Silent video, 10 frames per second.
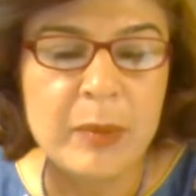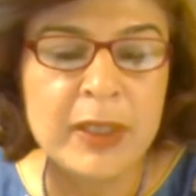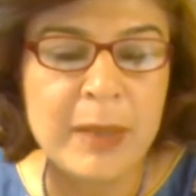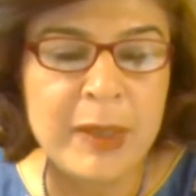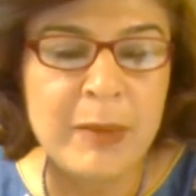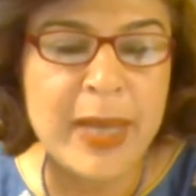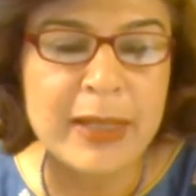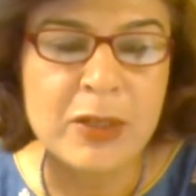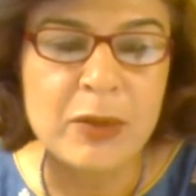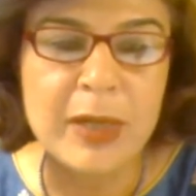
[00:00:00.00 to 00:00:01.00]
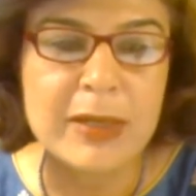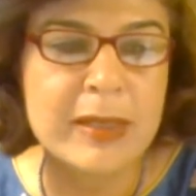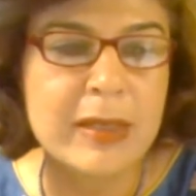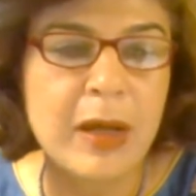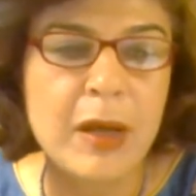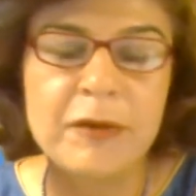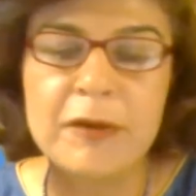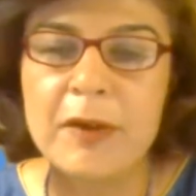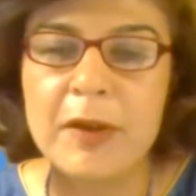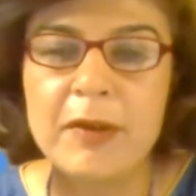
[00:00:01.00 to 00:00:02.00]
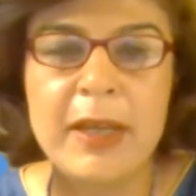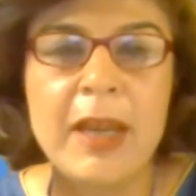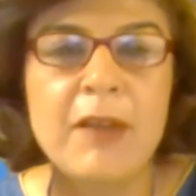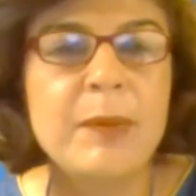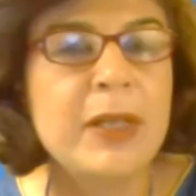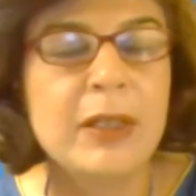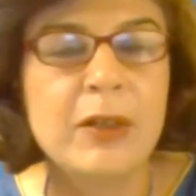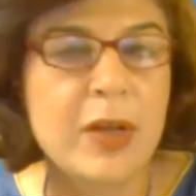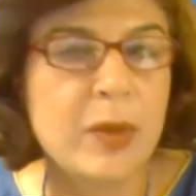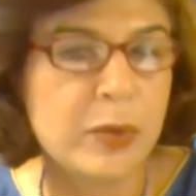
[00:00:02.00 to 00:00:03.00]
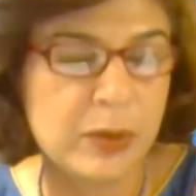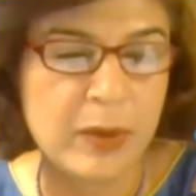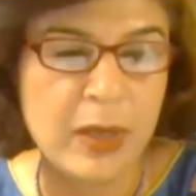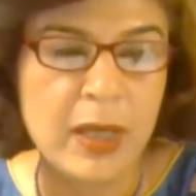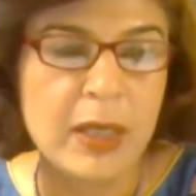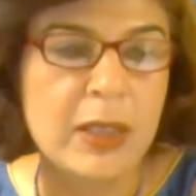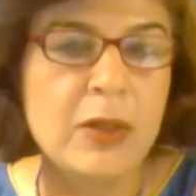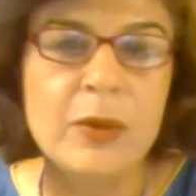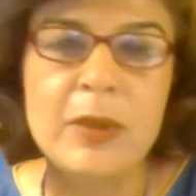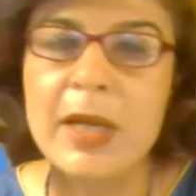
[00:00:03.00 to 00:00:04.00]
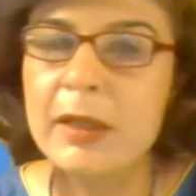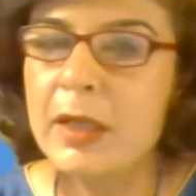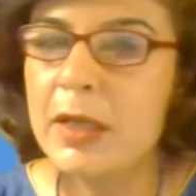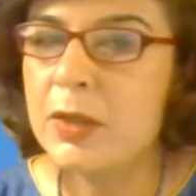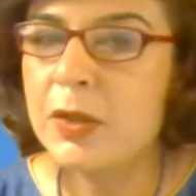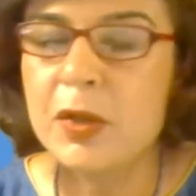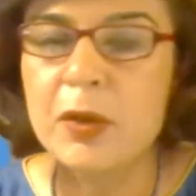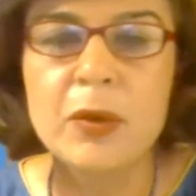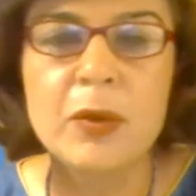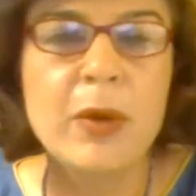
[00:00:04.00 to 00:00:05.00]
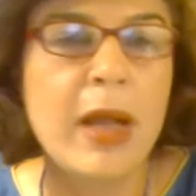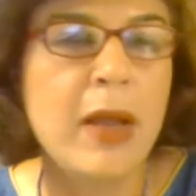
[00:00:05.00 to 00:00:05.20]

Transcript: coming back to our staff, they have been incredible. Young girls who,